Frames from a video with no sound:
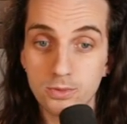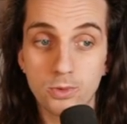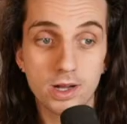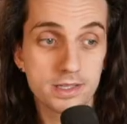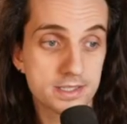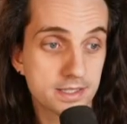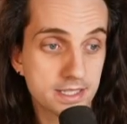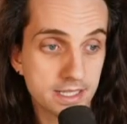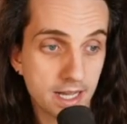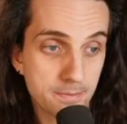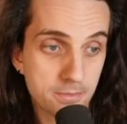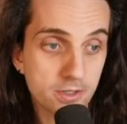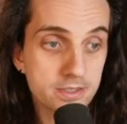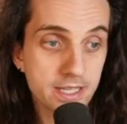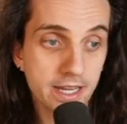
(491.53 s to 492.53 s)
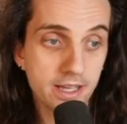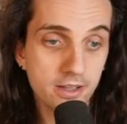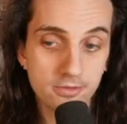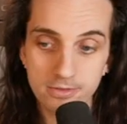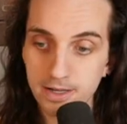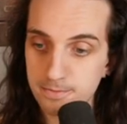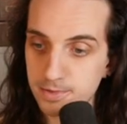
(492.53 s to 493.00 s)
want the upper tail,
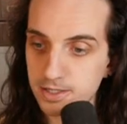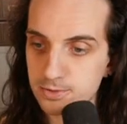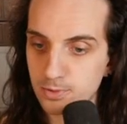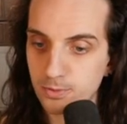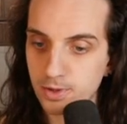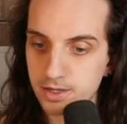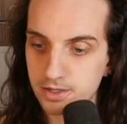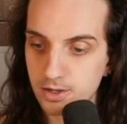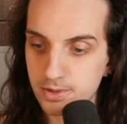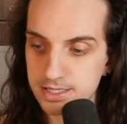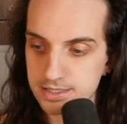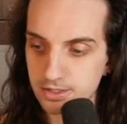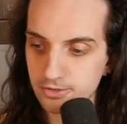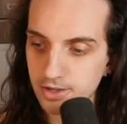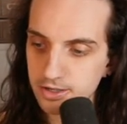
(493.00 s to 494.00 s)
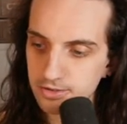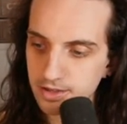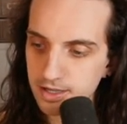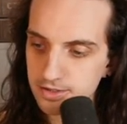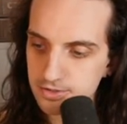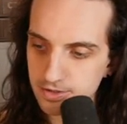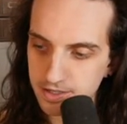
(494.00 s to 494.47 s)
right? Because we want to know, is it greater
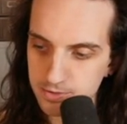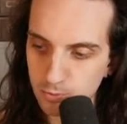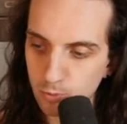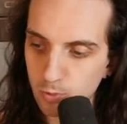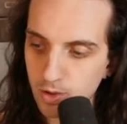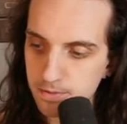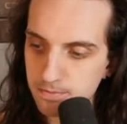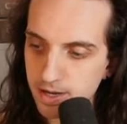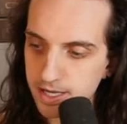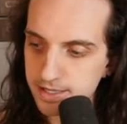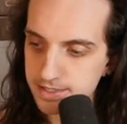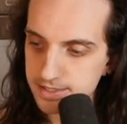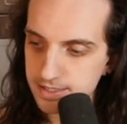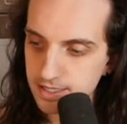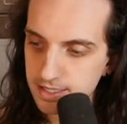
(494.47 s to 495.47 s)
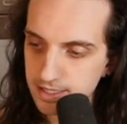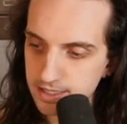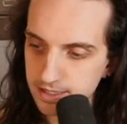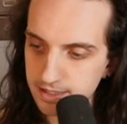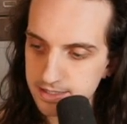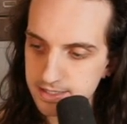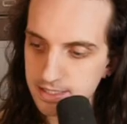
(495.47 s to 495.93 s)
than? So that's 1 minus
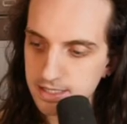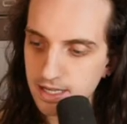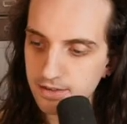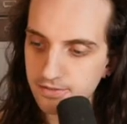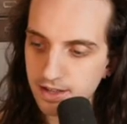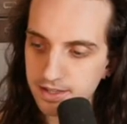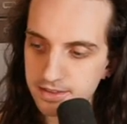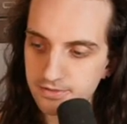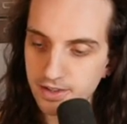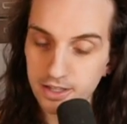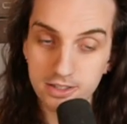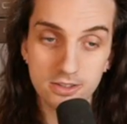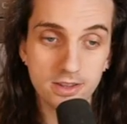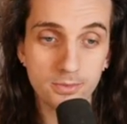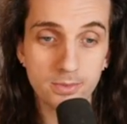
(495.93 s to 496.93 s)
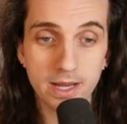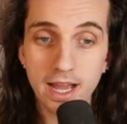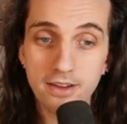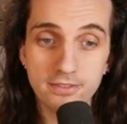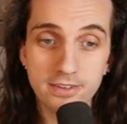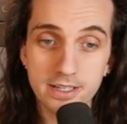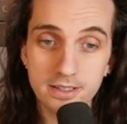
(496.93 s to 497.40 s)
the CDF at the value that we
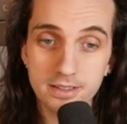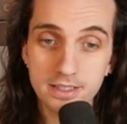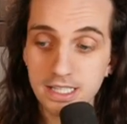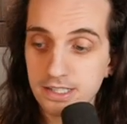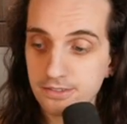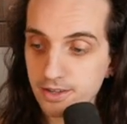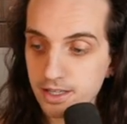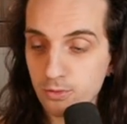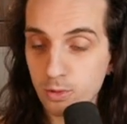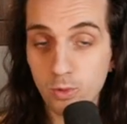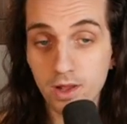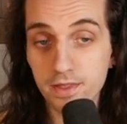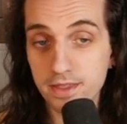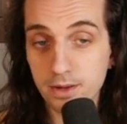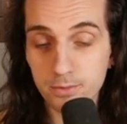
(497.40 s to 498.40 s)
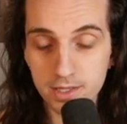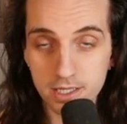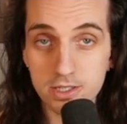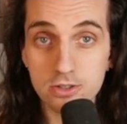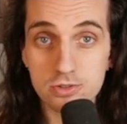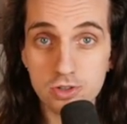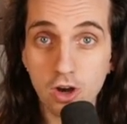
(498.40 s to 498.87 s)
have here, right? If we want that, we can
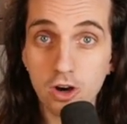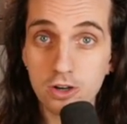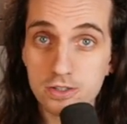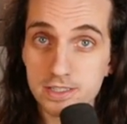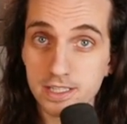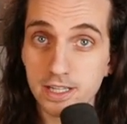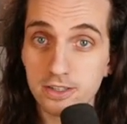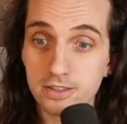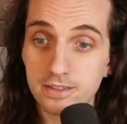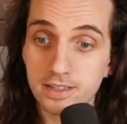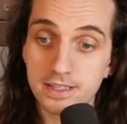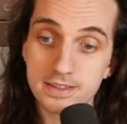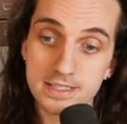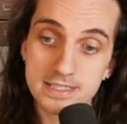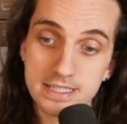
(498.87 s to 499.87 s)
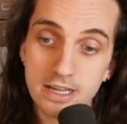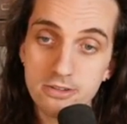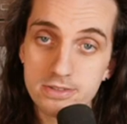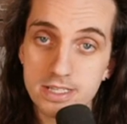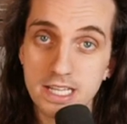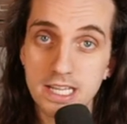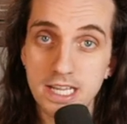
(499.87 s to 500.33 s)
use R to calculate this
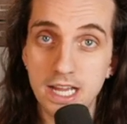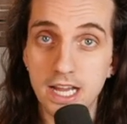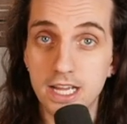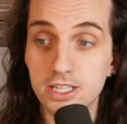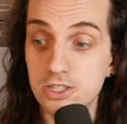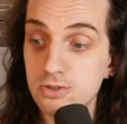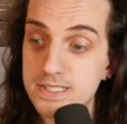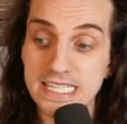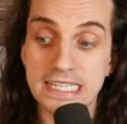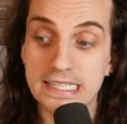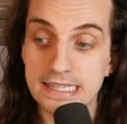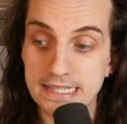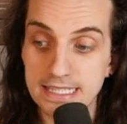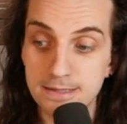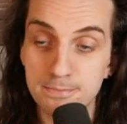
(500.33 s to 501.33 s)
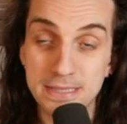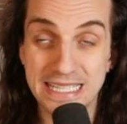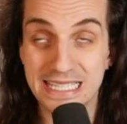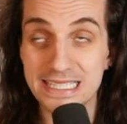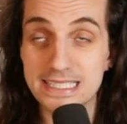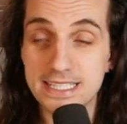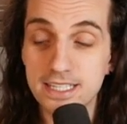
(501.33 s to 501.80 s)
out using the
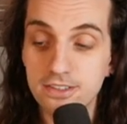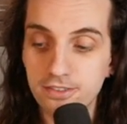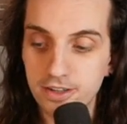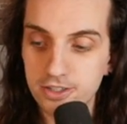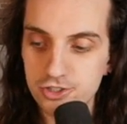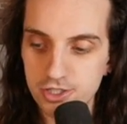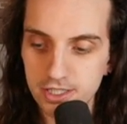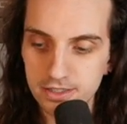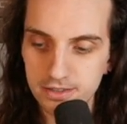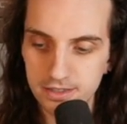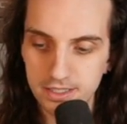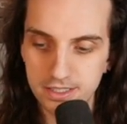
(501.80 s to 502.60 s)
PT function,